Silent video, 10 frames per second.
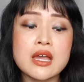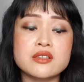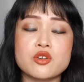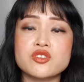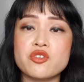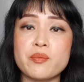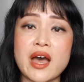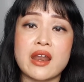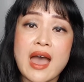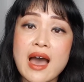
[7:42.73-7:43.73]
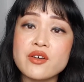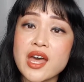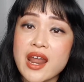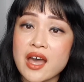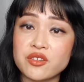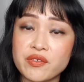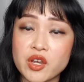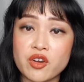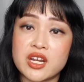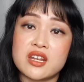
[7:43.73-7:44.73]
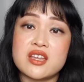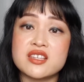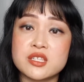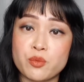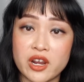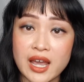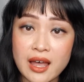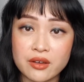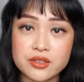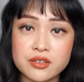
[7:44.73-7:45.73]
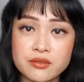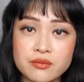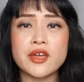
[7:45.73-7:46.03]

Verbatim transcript: it's also about how that active ingredient is spread out.